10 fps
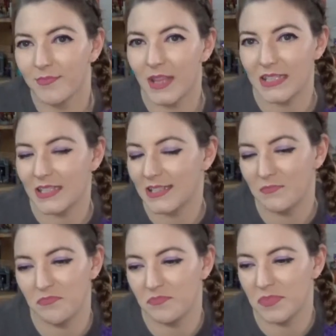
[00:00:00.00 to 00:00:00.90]
That's
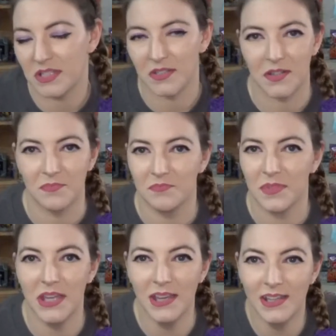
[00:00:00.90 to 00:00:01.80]
it. That's all.
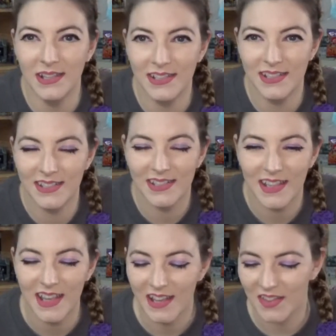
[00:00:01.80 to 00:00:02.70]

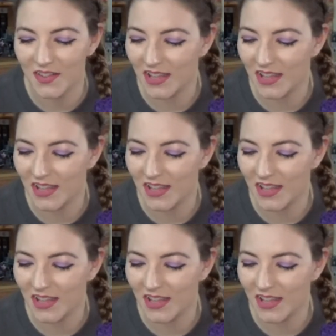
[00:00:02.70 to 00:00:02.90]
They're